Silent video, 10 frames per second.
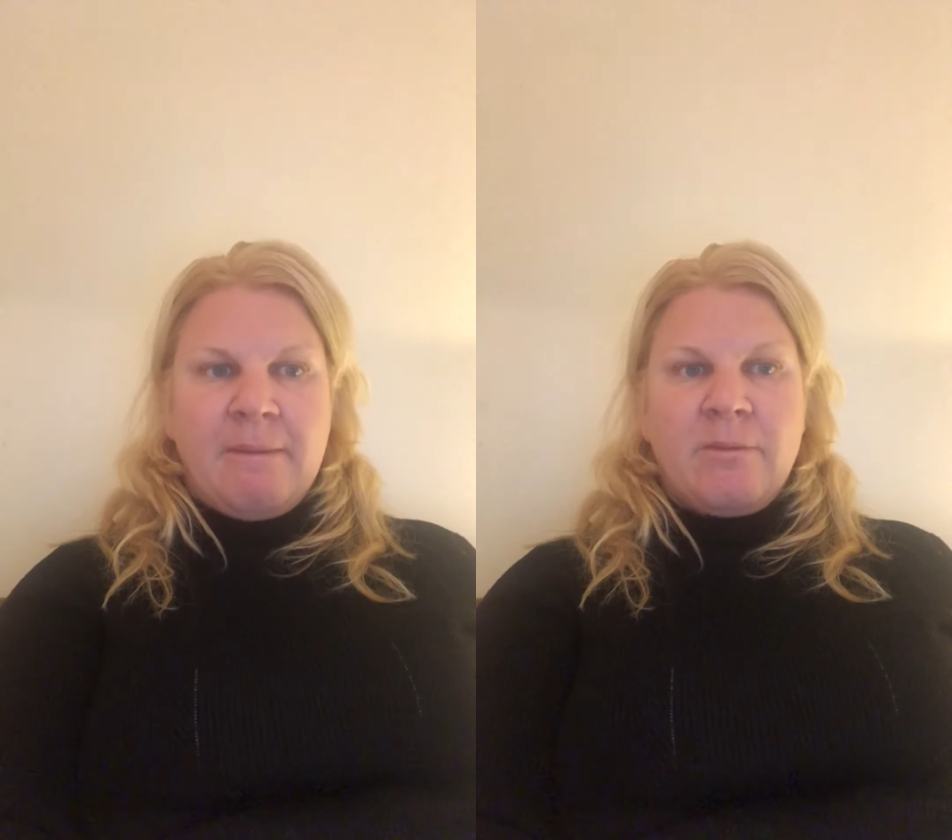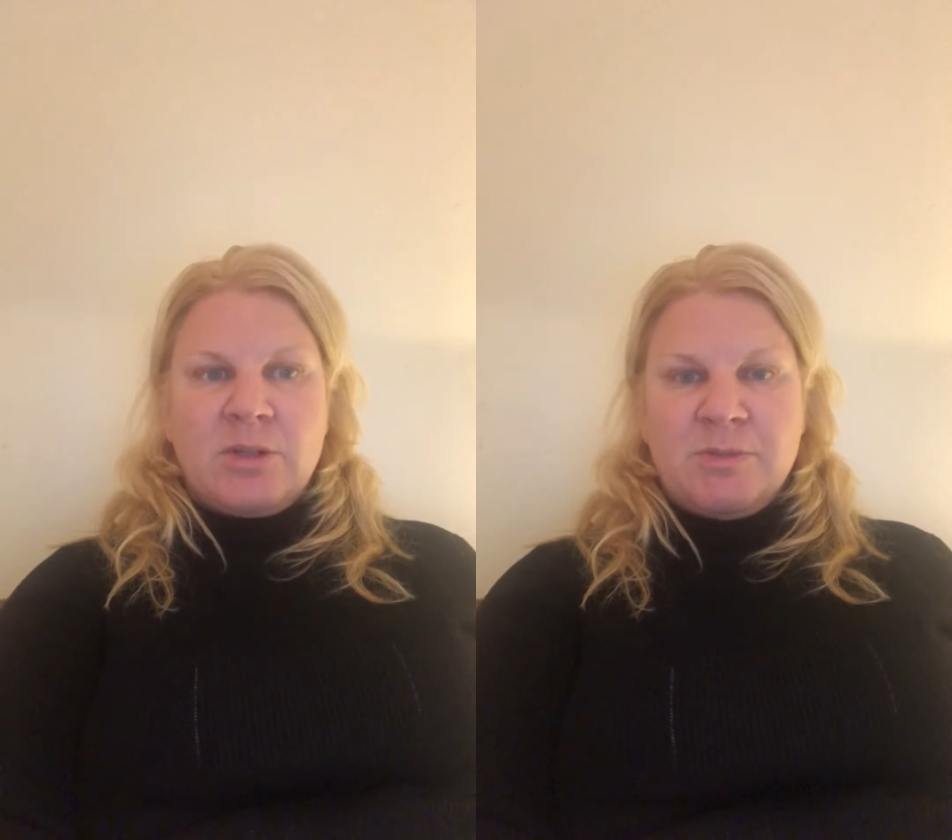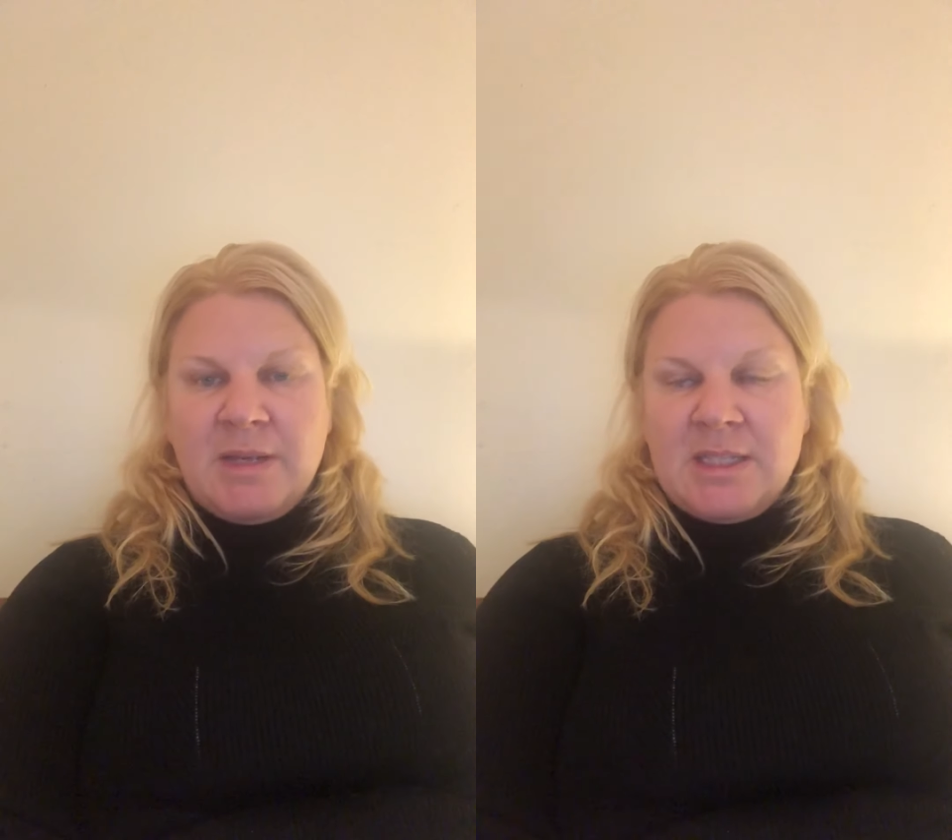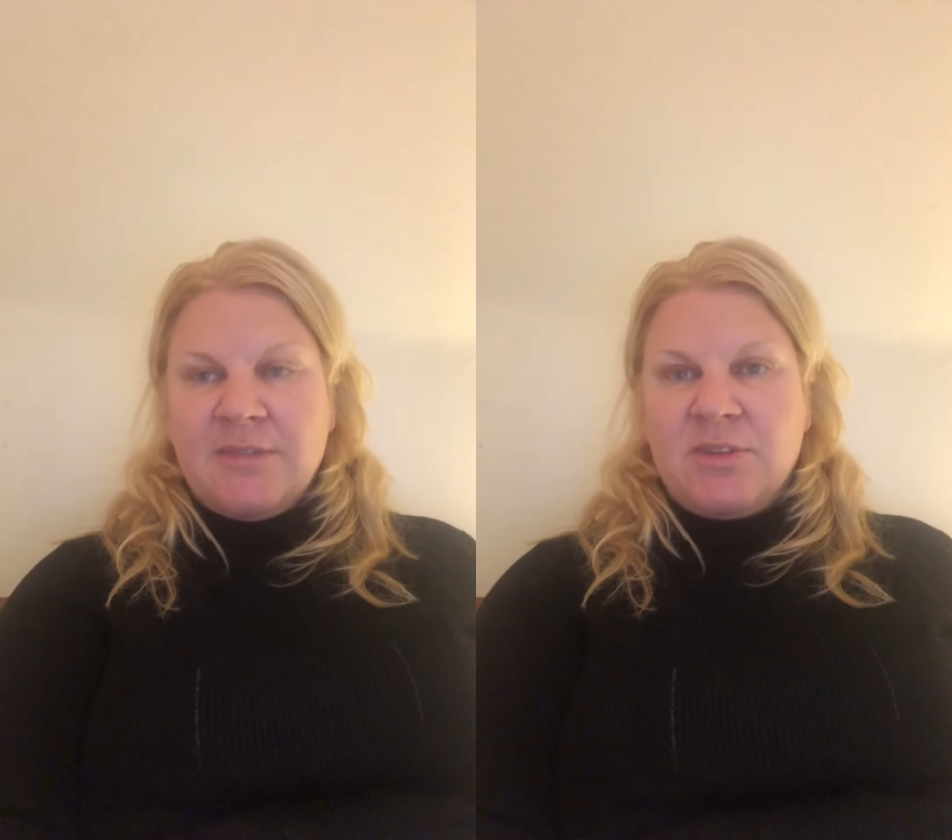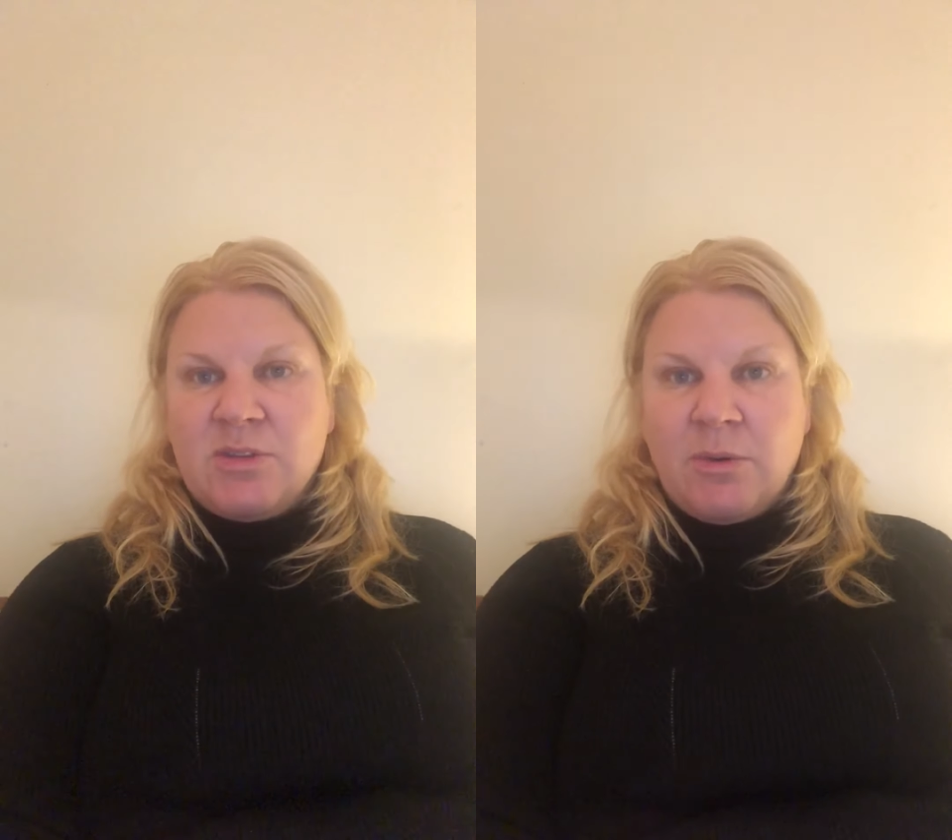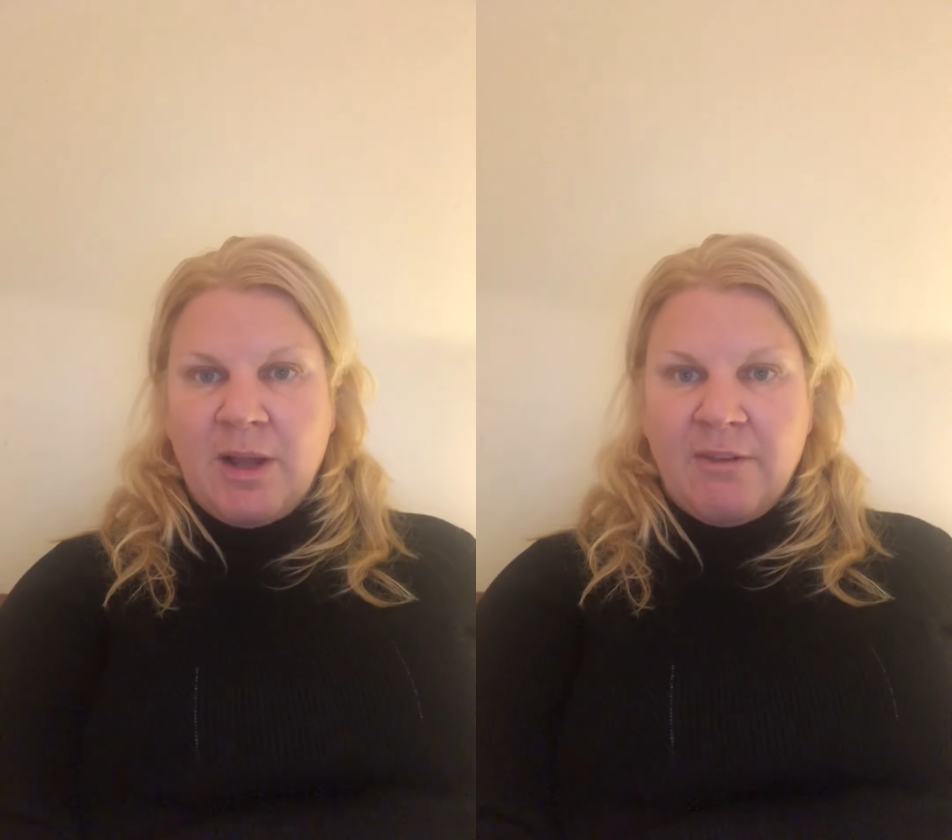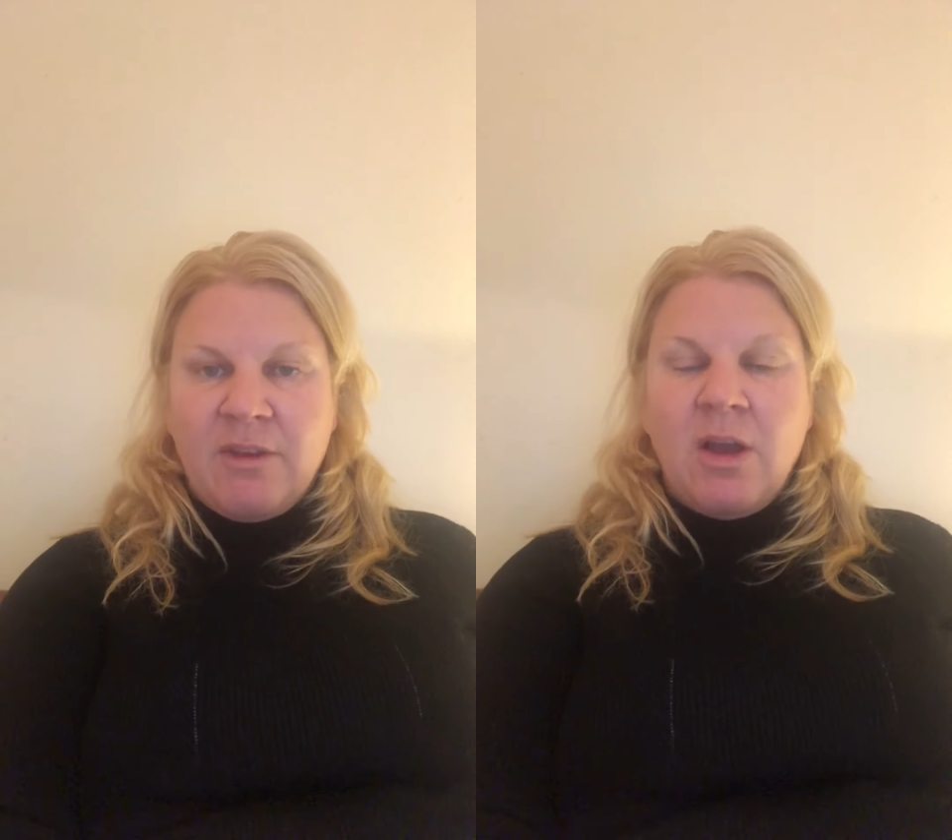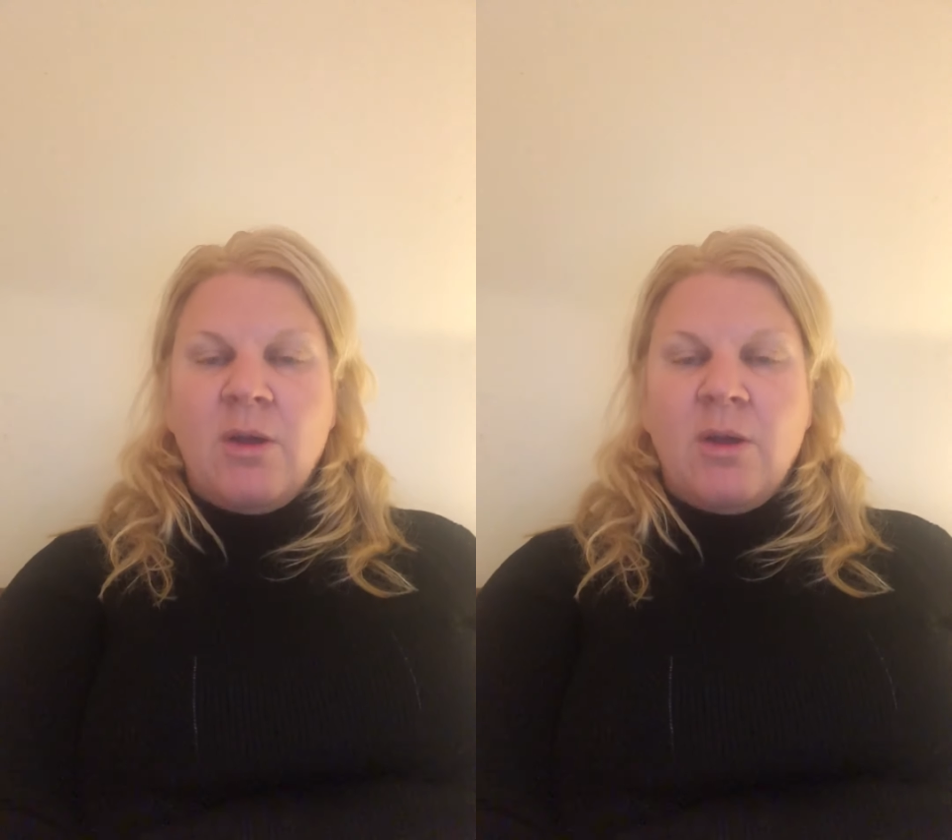which means if you don't have